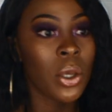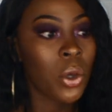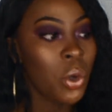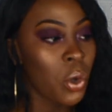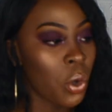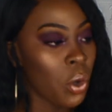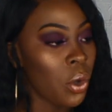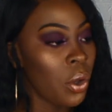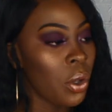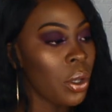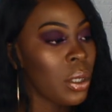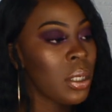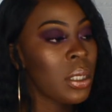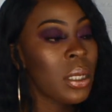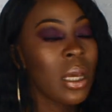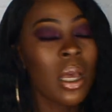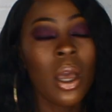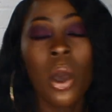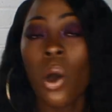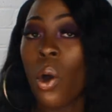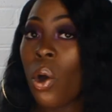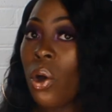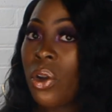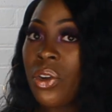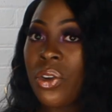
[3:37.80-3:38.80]
good.
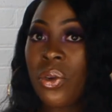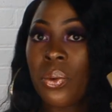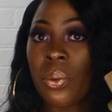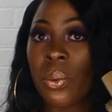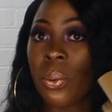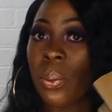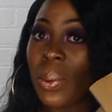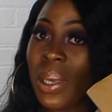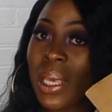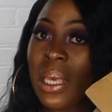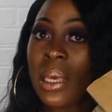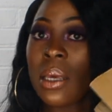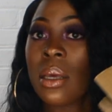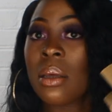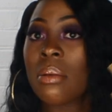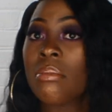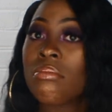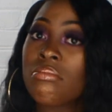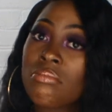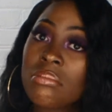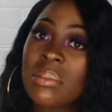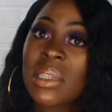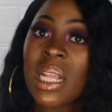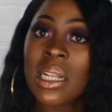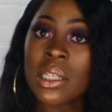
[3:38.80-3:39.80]
Under a week,
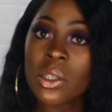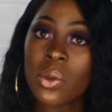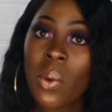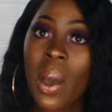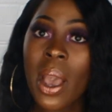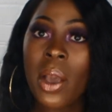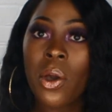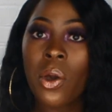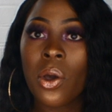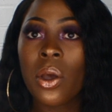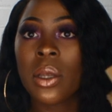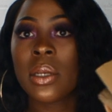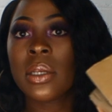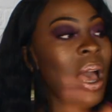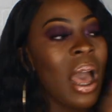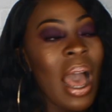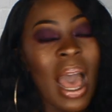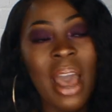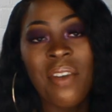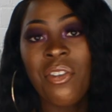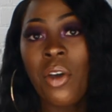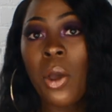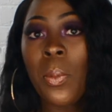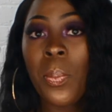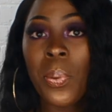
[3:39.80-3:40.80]
that's quite good.
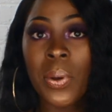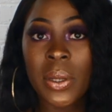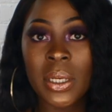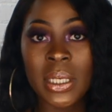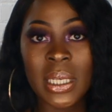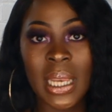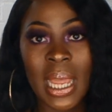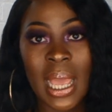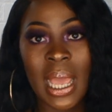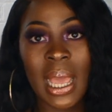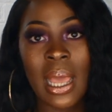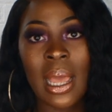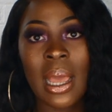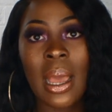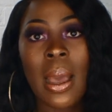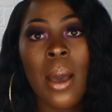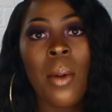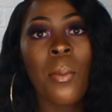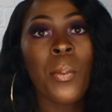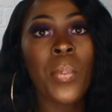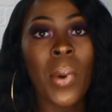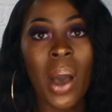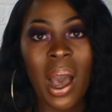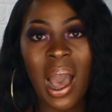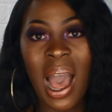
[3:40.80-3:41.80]
I've opened it,
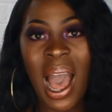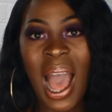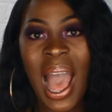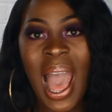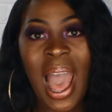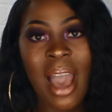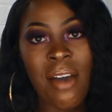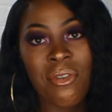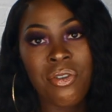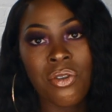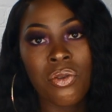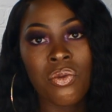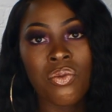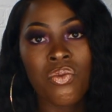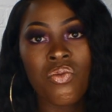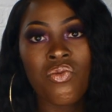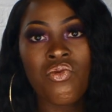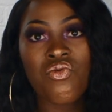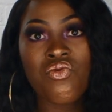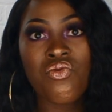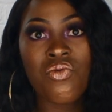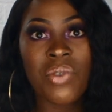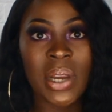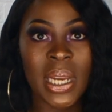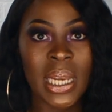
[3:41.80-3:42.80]
but I haven't
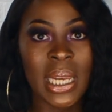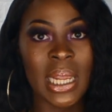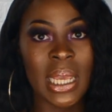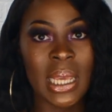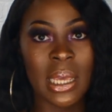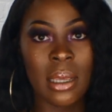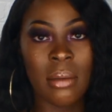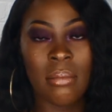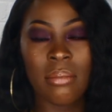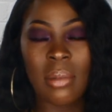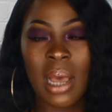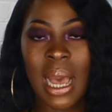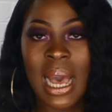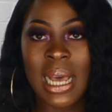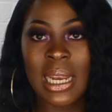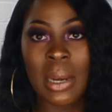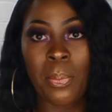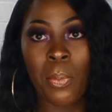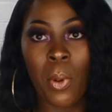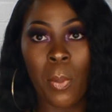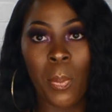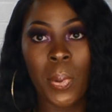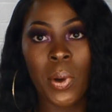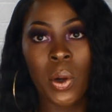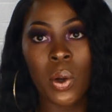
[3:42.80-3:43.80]
really had a
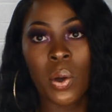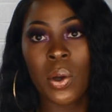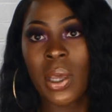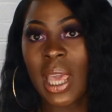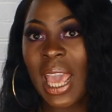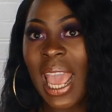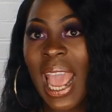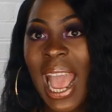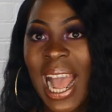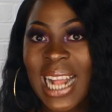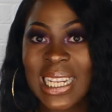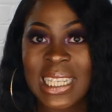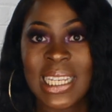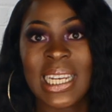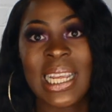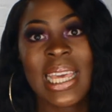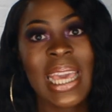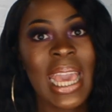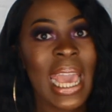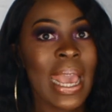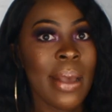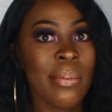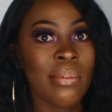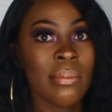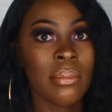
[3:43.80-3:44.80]
proper look. It actually
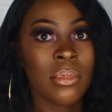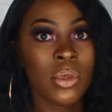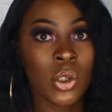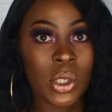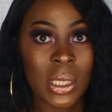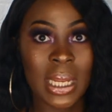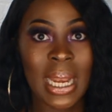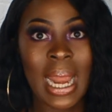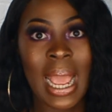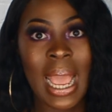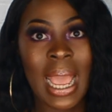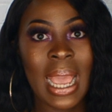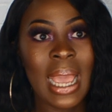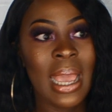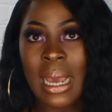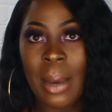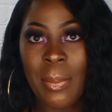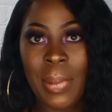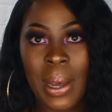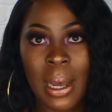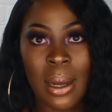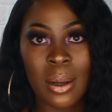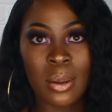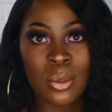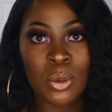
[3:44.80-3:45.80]
came today,
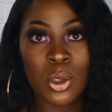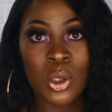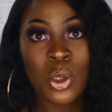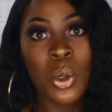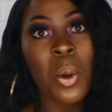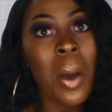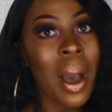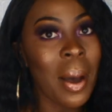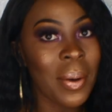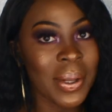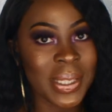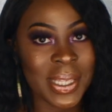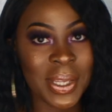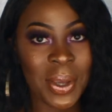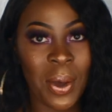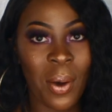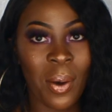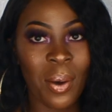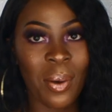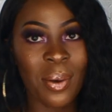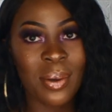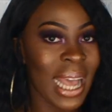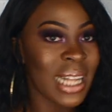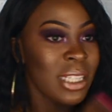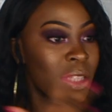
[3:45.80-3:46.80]
about 2 hours
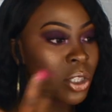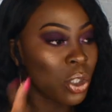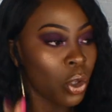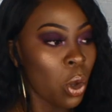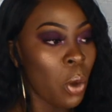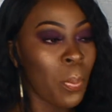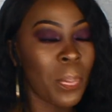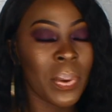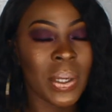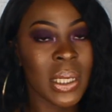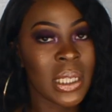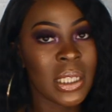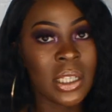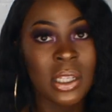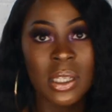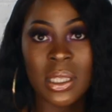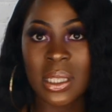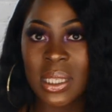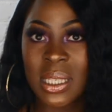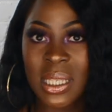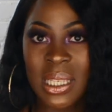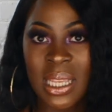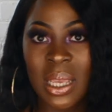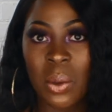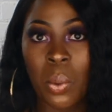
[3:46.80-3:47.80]
ago. I just opened it just
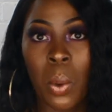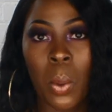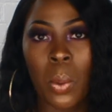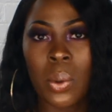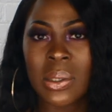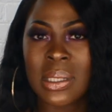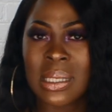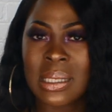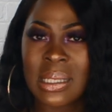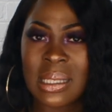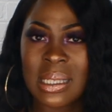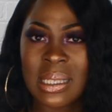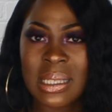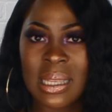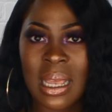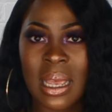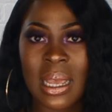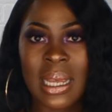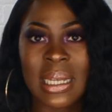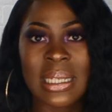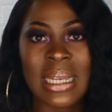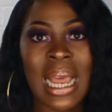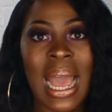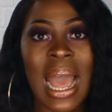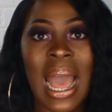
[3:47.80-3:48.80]
to see what was
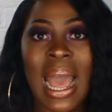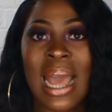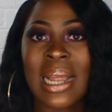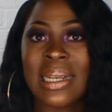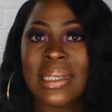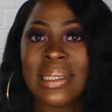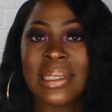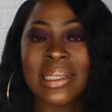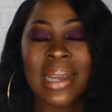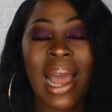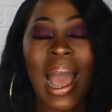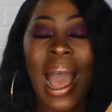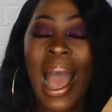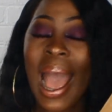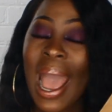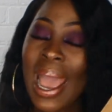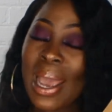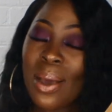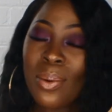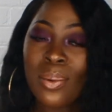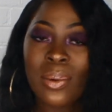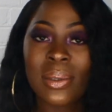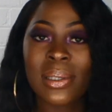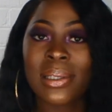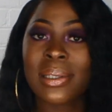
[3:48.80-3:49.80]
inside and
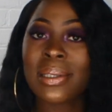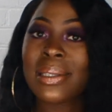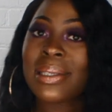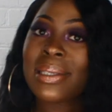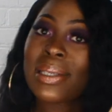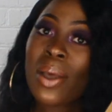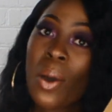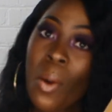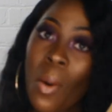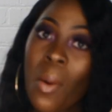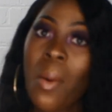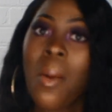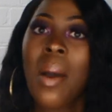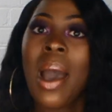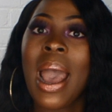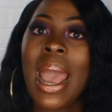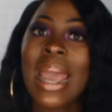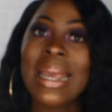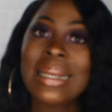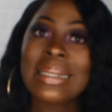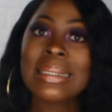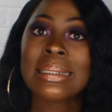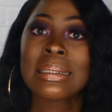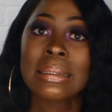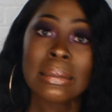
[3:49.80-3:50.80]
I was
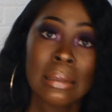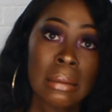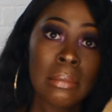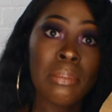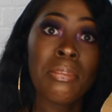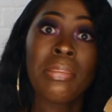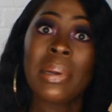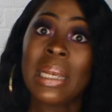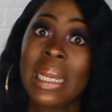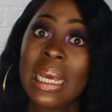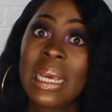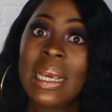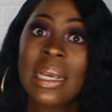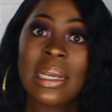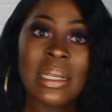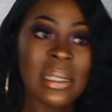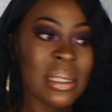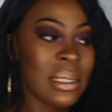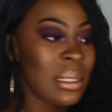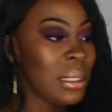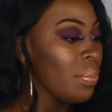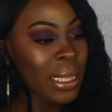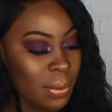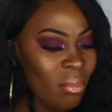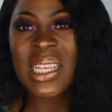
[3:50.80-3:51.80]
quite
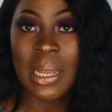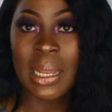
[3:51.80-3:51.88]
pleased.